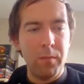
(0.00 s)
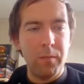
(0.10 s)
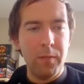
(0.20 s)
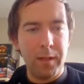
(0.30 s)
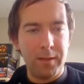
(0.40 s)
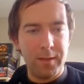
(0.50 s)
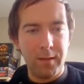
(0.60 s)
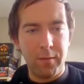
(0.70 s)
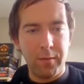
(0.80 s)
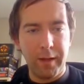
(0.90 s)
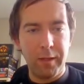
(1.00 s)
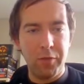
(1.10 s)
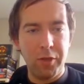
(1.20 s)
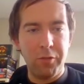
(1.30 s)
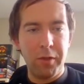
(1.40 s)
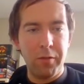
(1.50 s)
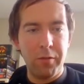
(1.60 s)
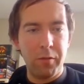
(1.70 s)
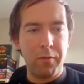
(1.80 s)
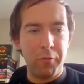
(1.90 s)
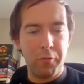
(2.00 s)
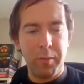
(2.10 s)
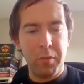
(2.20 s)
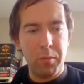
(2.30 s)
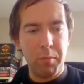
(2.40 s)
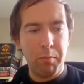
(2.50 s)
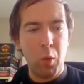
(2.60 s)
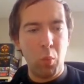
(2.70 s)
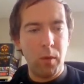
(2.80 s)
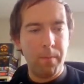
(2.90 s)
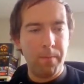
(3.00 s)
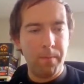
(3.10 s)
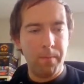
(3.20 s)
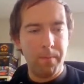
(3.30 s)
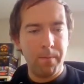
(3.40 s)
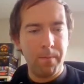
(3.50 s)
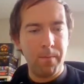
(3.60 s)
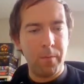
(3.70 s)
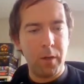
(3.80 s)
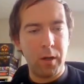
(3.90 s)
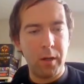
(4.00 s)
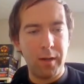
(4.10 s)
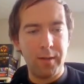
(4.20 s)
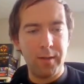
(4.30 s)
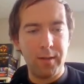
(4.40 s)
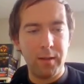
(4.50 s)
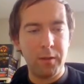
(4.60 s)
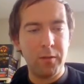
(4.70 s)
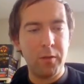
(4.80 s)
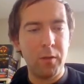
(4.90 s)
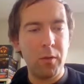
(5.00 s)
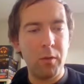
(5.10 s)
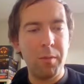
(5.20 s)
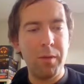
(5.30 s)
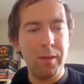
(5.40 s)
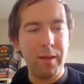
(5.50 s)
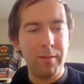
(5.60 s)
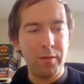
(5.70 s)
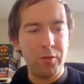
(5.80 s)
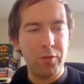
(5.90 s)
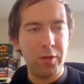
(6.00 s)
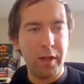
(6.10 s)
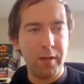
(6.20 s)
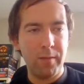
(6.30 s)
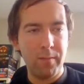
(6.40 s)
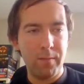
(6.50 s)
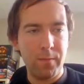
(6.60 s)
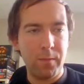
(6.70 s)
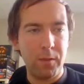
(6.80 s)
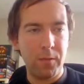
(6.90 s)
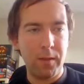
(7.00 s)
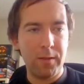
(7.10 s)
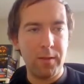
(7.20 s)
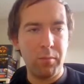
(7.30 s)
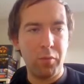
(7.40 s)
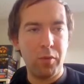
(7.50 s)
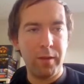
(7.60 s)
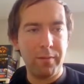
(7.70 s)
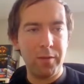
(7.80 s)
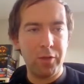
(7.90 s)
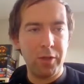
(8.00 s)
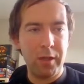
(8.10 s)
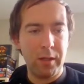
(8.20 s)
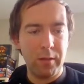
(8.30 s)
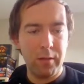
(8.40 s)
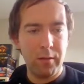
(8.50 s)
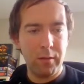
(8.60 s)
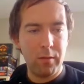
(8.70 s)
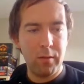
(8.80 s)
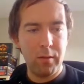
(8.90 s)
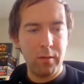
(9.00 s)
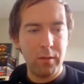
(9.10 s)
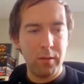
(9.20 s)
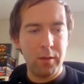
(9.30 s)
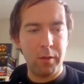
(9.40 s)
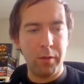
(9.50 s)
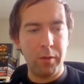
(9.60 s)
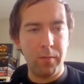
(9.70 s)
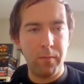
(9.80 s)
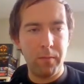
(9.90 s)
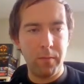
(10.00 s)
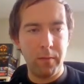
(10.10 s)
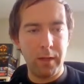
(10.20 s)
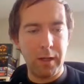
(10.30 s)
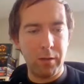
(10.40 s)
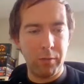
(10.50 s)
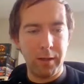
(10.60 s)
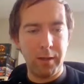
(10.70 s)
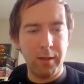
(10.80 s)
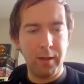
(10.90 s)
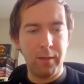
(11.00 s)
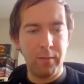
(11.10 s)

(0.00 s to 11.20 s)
Let's send item generator over to REPL. Oh, it still does not know about FsCheck. So let's import FsCheck. There we go. Now we can